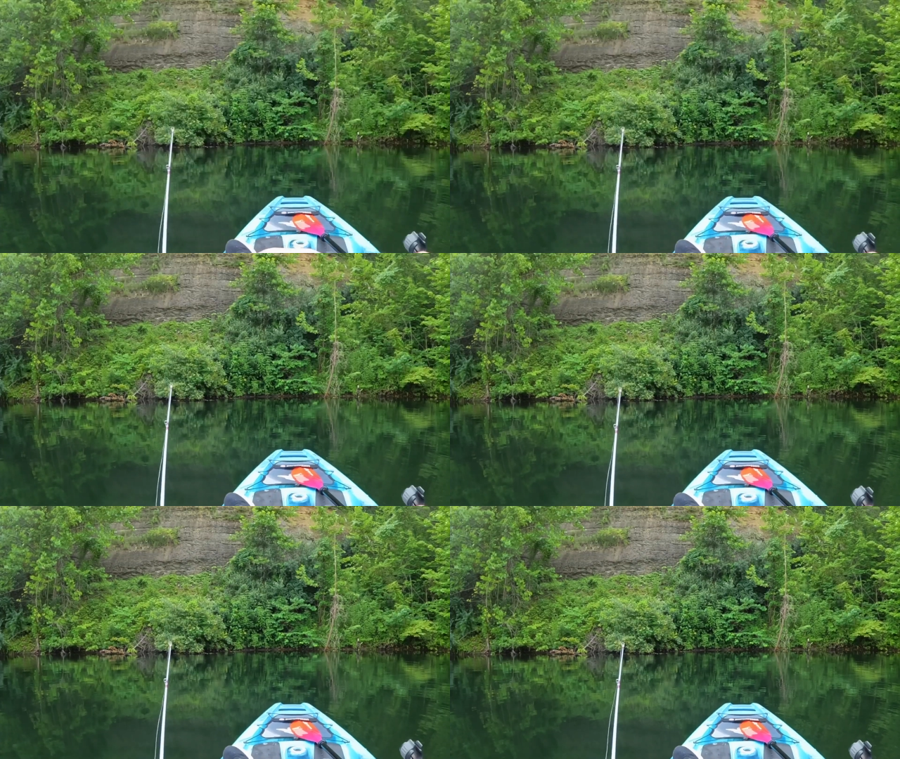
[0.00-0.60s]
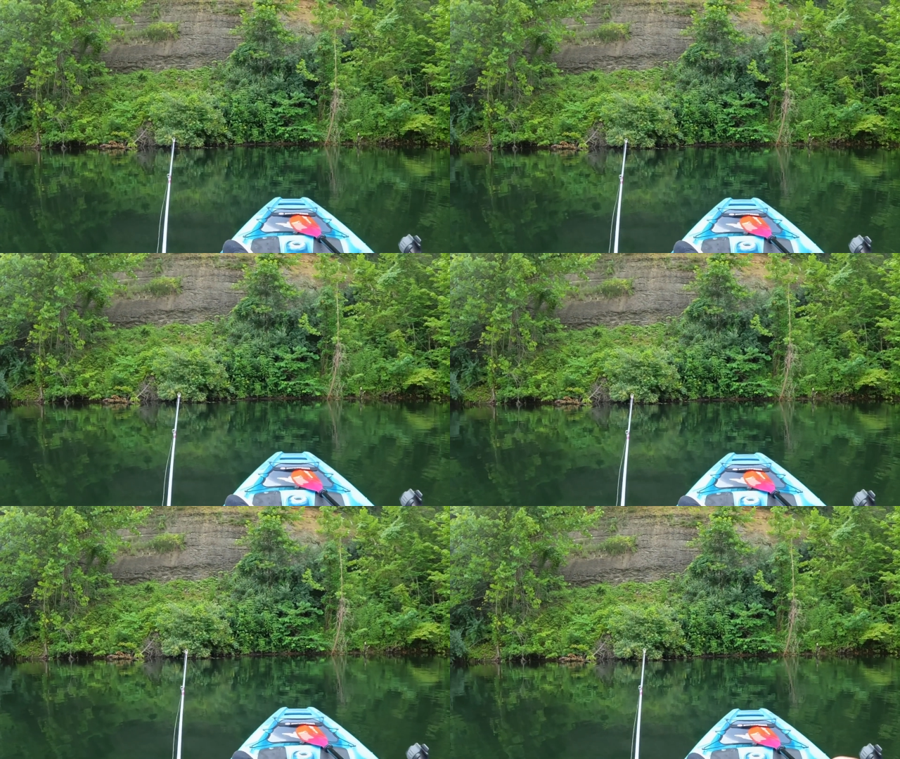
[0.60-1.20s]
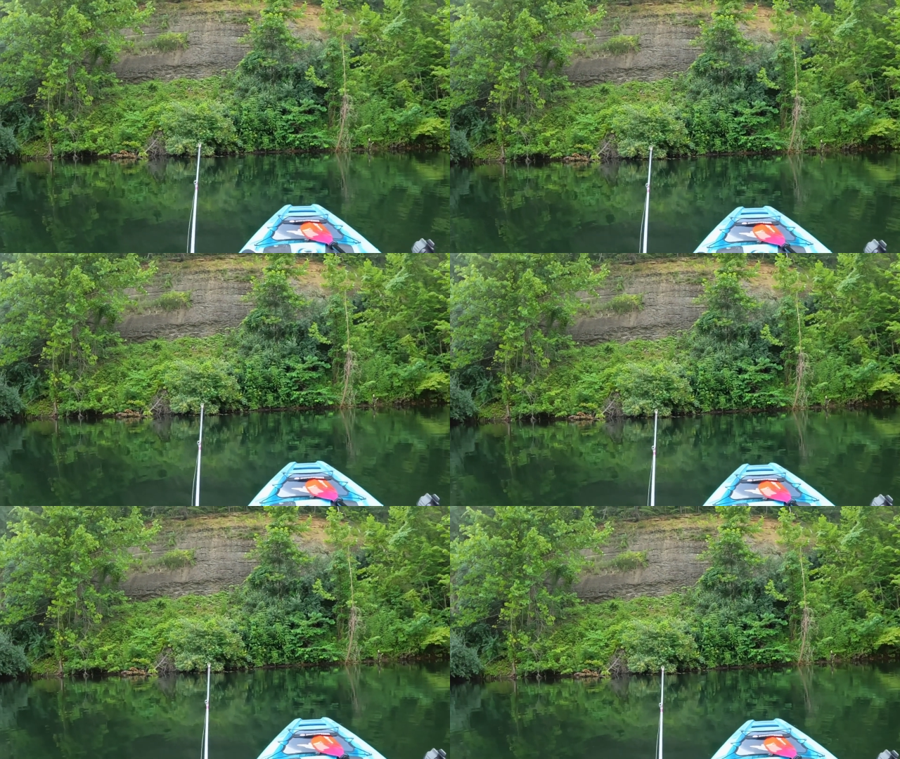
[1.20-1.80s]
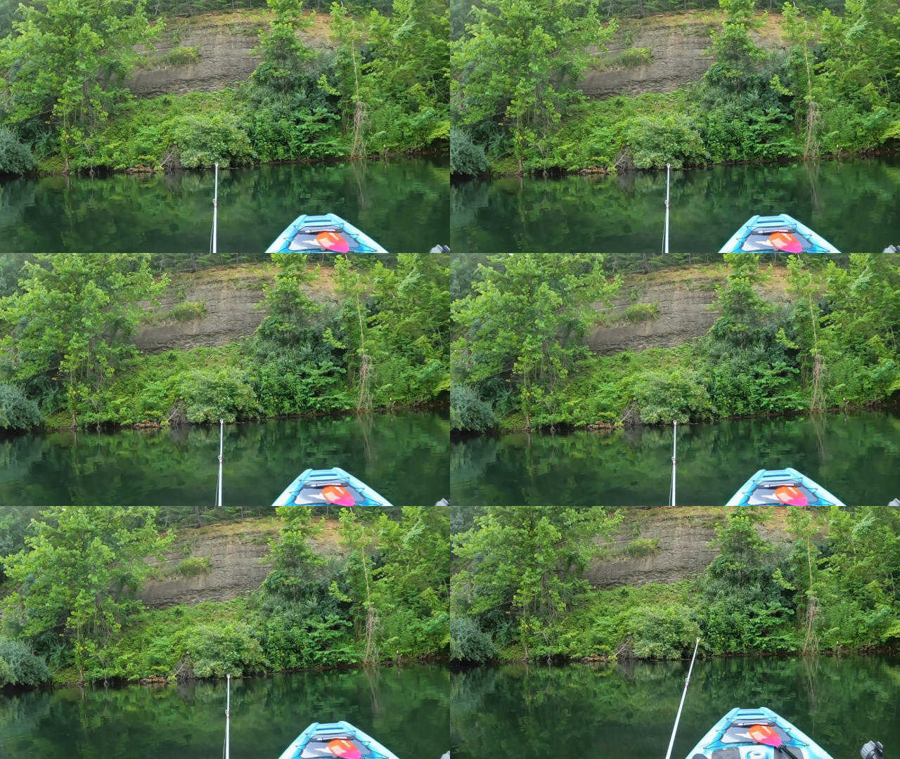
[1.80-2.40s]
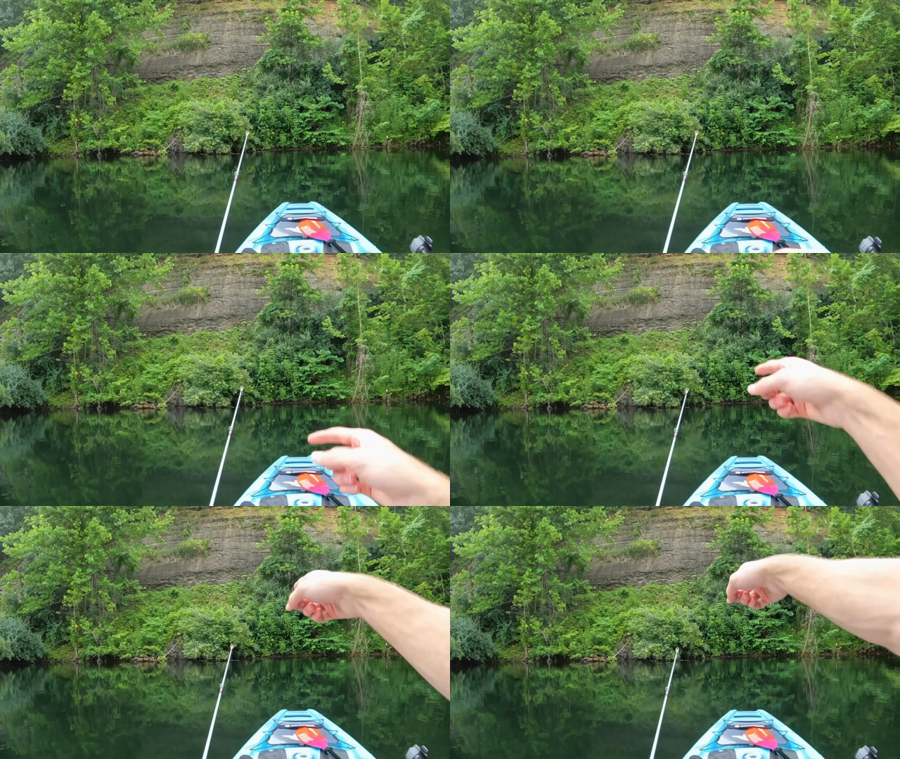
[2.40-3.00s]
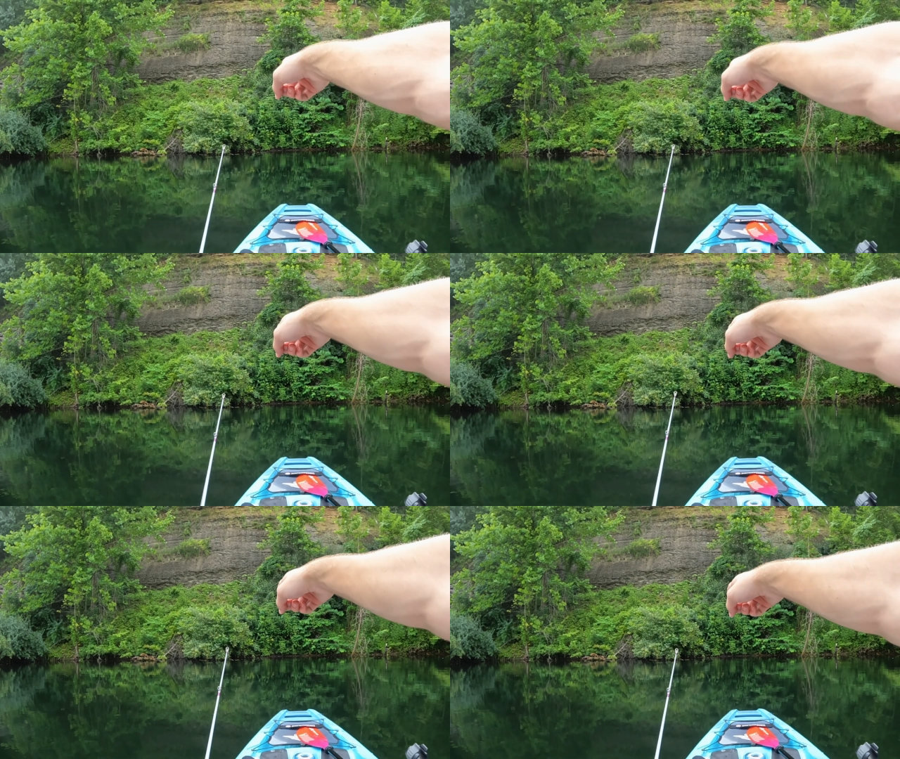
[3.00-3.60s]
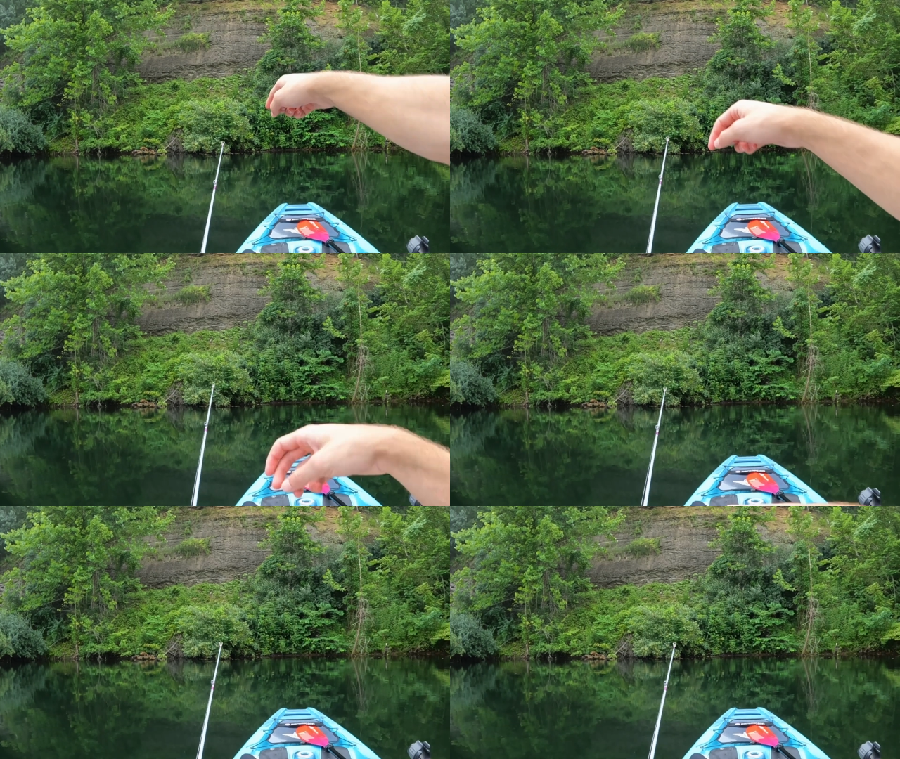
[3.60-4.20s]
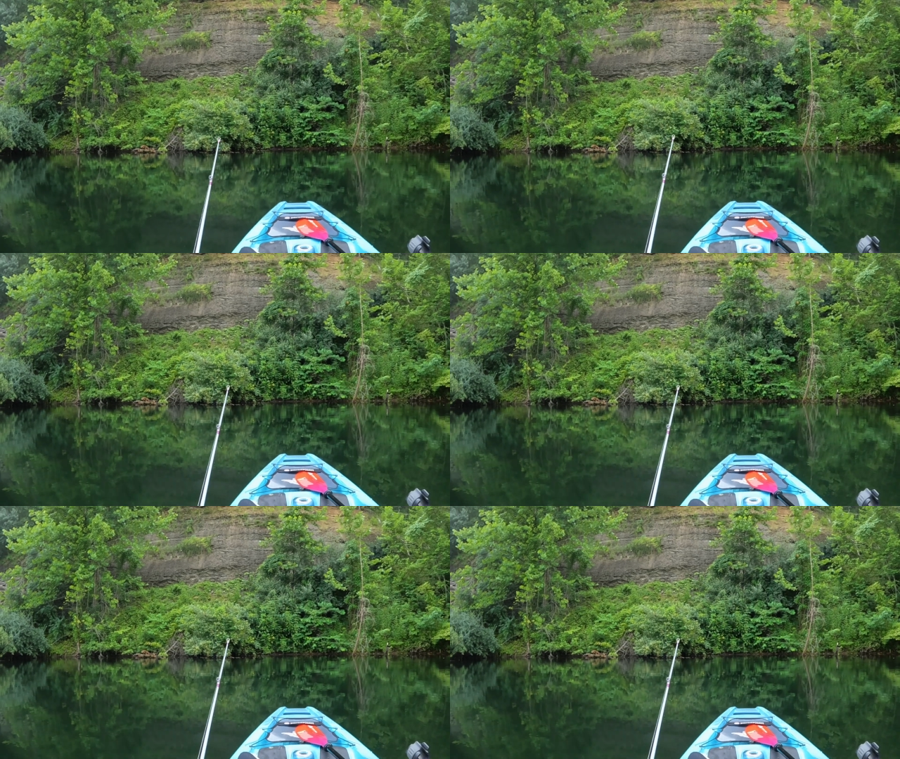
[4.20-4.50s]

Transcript: (no speaker visible)